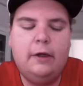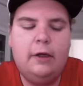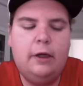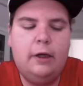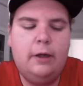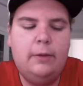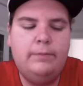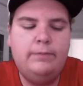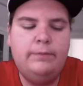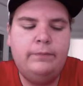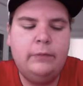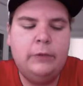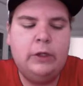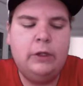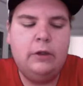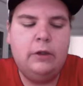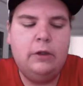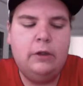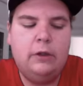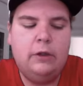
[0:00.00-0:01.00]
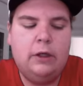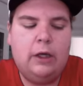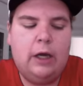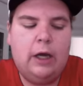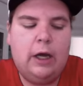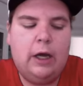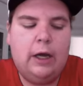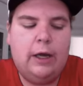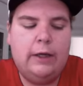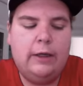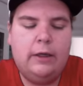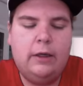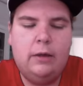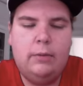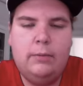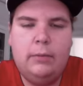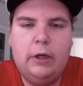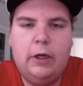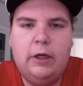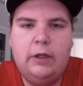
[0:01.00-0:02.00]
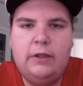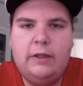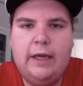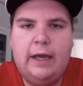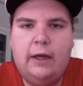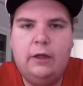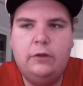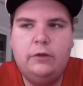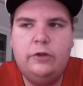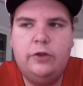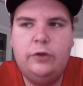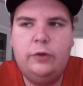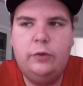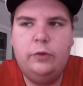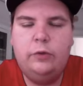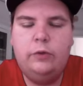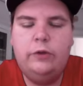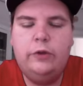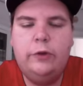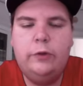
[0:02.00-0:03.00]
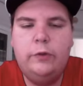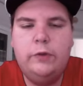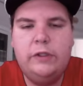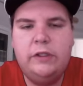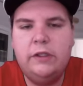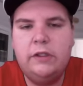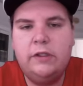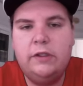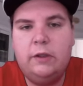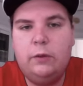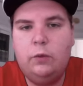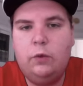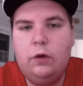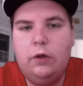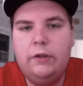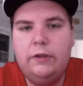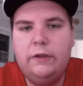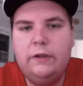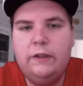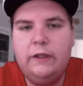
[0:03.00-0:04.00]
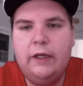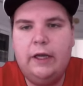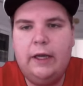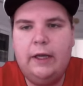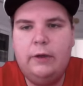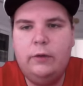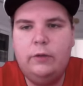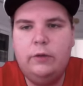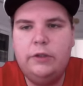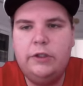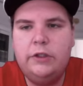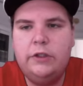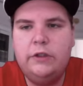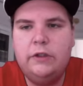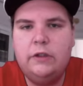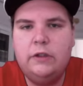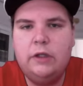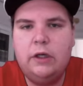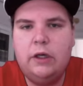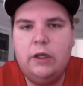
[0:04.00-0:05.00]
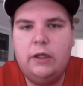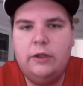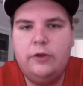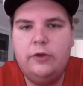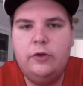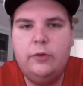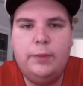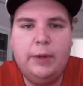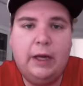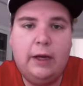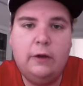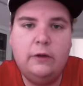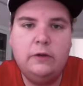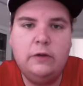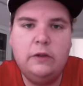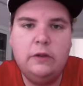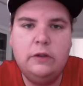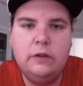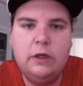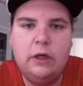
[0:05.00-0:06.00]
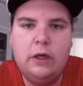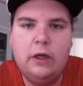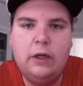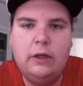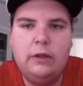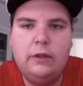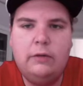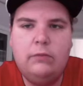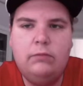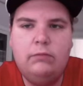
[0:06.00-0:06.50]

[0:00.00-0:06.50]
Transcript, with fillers: Um, I am uh, down to 261 today, which is uh, two pounds, uh,